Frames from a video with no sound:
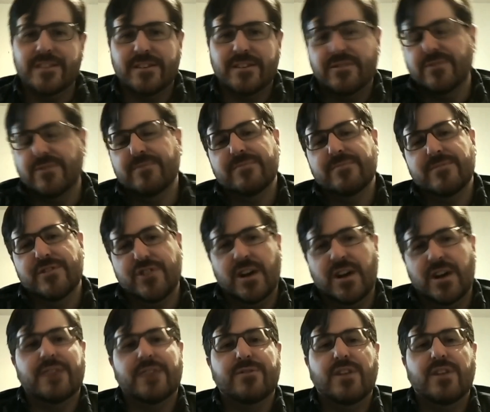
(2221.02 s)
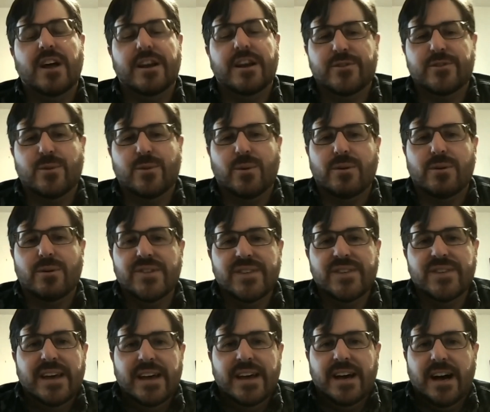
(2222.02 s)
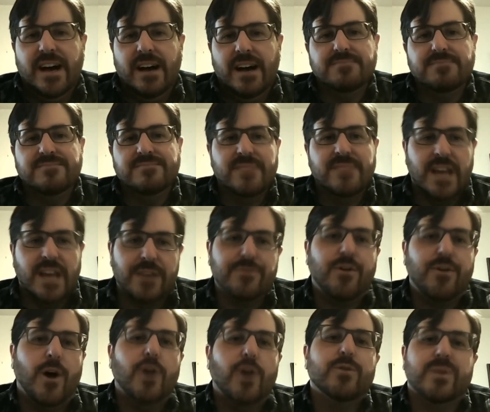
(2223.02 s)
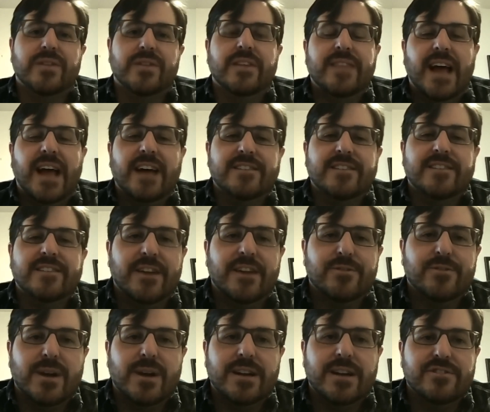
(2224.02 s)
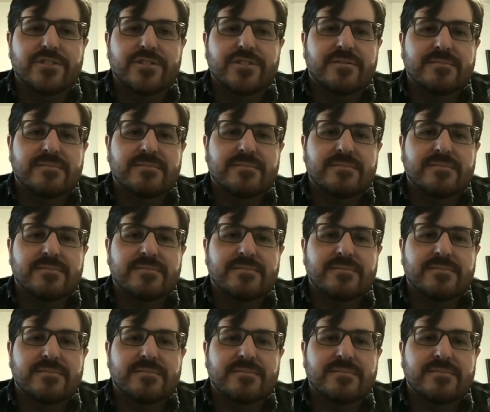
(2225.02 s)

of giant flying squirrels, um, it falls within that size range.